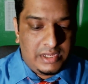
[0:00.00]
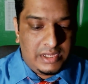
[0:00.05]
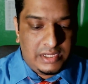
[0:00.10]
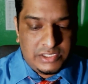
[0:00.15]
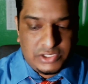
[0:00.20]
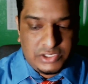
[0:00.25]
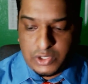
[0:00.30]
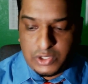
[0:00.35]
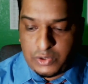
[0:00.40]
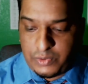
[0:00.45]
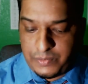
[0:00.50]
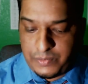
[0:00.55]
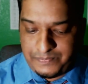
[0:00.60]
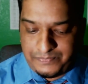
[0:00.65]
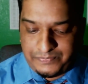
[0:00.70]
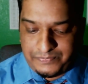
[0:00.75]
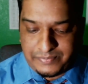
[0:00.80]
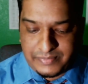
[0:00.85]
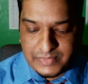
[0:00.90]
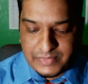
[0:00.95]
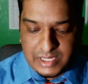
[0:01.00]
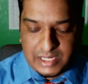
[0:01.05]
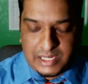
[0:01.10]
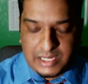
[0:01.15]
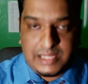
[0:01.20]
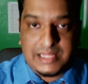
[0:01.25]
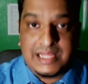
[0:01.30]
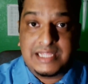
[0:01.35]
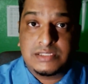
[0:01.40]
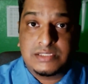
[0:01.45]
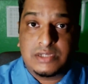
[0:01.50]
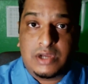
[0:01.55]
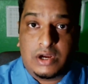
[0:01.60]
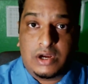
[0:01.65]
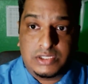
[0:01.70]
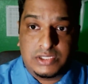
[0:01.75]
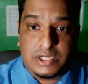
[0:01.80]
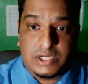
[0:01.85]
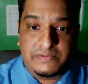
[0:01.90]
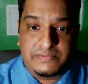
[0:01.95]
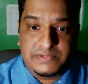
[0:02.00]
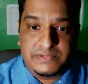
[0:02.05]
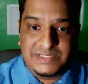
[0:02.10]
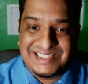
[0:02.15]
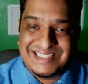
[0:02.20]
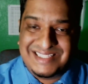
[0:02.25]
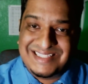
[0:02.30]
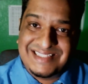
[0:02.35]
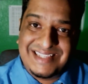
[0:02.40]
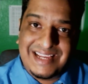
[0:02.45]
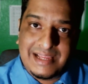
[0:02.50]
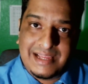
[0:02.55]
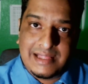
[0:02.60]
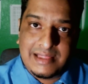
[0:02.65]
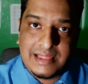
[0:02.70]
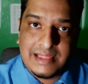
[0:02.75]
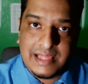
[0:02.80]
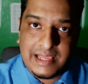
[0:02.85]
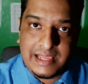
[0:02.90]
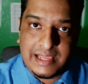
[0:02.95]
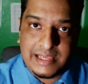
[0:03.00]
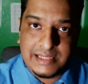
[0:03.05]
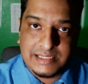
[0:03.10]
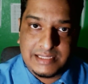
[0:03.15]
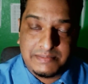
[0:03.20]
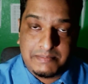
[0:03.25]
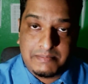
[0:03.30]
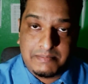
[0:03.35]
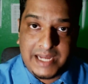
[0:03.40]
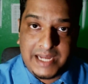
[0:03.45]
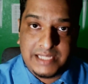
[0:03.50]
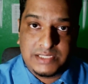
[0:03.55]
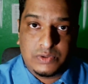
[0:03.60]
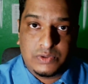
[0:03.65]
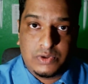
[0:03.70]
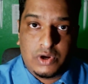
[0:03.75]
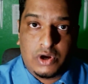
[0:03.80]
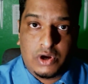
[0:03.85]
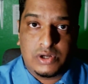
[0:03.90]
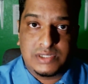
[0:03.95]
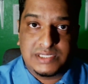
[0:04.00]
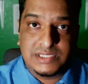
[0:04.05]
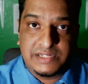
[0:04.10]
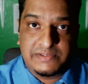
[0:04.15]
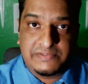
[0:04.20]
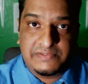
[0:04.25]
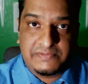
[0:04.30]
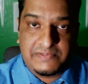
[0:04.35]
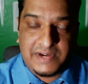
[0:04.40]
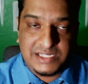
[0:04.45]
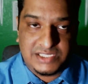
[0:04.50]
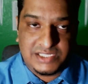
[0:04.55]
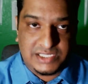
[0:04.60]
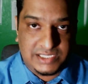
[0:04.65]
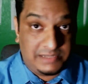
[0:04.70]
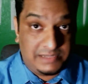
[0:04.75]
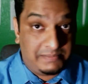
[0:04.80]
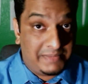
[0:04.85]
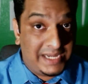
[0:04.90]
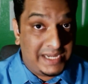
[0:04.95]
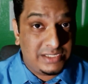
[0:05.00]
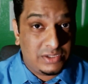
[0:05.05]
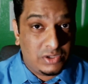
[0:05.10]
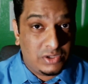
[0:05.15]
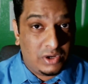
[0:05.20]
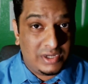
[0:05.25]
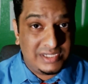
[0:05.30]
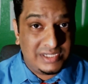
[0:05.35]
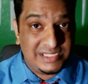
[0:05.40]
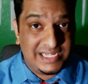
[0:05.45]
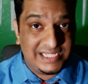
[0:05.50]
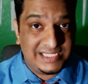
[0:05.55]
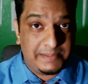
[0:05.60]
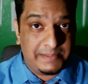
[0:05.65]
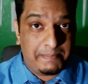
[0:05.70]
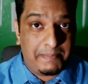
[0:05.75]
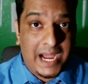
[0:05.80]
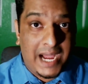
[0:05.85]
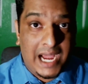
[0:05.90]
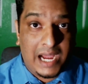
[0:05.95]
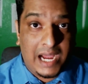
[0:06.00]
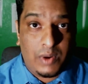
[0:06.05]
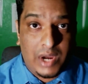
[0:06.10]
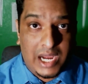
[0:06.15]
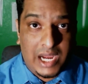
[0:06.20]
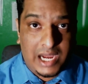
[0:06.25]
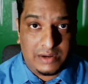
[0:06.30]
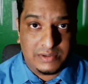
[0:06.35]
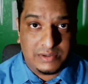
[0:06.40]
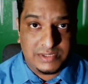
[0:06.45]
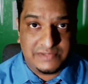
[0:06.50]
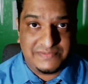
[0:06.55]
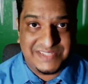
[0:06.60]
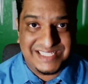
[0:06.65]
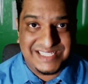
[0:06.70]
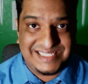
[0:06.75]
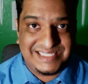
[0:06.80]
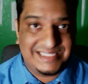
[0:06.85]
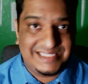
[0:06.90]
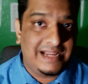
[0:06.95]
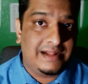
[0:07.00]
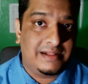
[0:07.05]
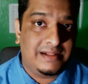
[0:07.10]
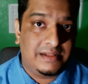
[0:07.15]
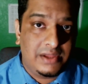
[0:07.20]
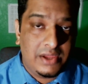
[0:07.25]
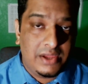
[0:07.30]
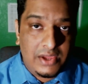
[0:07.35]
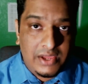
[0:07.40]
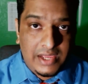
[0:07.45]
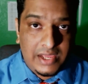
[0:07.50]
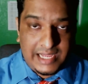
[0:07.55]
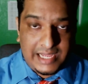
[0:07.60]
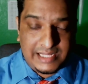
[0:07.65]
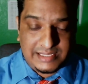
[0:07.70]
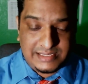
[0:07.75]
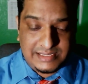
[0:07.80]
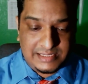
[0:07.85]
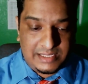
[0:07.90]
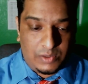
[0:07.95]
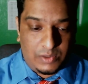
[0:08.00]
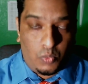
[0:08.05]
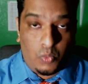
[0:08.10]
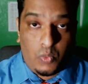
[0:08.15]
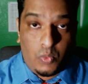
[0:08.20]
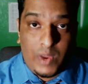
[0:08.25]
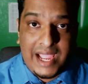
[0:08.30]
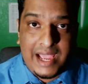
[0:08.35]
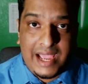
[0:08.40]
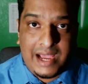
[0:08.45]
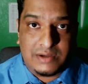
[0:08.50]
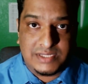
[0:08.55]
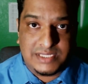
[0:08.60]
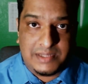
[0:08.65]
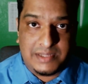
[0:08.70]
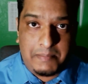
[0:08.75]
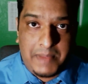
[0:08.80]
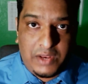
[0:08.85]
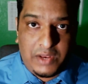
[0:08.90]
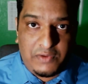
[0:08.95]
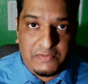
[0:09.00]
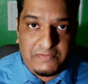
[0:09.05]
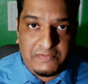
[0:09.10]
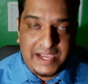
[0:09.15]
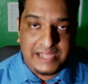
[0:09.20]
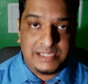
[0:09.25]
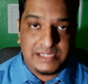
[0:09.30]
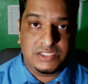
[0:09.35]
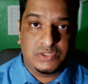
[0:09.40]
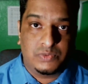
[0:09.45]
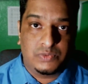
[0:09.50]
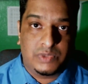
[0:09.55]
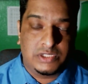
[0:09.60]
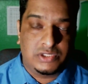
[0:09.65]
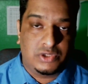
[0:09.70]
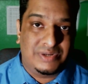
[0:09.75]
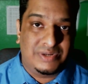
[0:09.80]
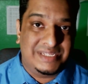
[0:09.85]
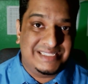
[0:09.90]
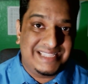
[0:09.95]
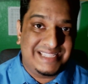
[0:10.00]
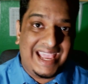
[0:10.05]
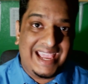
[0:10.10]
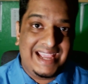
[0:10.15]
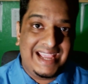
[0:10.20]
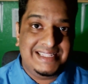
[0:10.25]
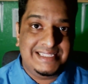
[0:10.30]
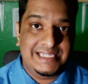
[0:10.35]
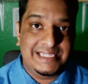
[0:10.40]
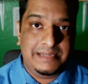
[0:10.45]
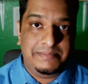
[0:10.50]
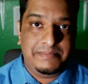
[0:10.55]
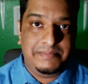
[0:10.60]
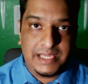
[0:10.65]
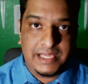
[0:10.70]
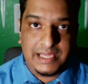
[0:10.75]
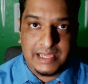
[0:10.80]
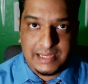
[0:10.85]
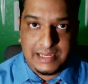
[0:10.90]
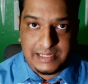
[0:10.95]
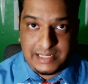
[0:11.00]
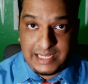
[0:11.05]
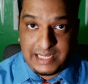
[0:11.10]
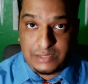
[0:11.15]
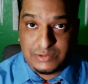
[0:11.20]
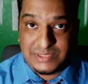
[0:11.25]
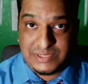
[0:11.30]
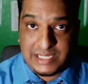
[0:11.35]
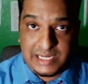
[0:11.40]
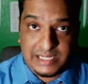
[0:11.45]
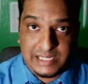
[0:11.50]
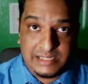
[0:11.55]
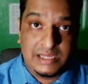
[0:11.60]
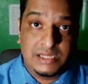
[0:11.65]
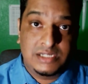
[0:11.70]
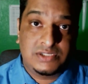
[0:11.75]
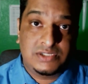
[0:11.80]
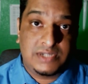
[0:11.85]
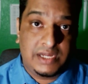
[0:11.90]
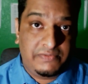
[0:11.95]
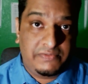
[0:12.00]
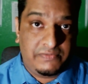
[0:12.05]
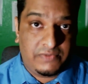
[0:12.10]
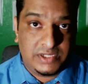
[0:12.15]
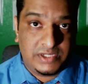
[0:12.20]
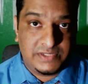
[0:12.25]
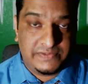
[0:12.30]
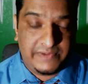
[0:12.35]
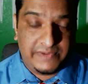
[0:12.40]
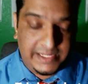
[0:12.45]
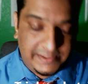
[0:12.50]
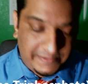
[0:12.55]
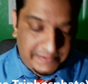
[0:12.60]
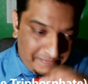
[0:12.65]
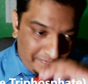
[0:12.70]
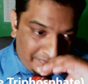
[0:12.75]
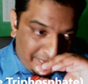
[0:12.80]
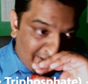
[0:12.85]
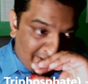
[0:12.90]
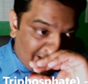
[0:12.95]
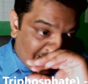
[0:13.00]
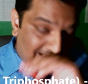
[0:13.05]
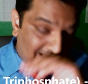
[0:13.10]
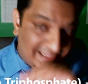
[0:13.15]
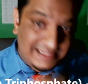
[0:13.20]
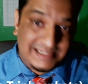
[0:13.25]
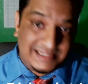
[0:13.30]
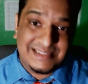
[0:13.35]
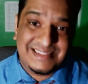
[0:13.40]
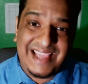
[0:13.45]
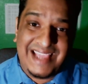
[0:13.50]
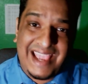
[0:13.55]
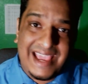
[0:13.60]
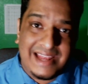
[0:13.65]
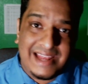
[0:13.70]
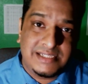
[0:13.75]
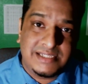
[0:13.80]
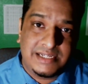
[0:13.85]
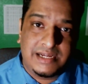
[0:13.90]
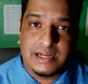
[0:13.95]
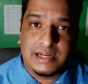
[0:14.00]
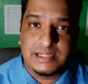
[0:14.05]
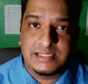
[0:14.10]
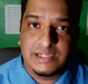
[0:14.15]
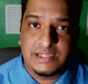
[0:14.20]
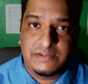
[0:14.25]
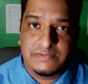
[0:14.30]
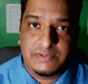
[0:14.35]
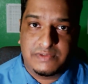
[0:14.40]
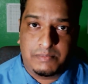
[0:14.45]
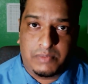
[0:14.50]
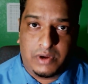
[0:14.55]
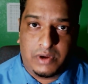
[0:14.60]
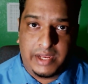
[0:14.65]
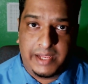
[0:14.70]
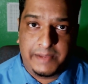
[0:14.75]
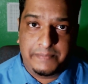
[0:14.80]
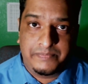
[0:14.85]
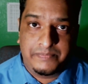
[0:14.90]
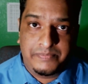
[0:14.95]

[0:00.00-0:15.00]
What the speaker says: So that's autophagy. The second thing is mitochondrial function. The mitochondria is the powerhouse of the cell. It's the warehouse that manufactures what is known as ATP, adenosine triphosphate. And this is the energy currency of the body.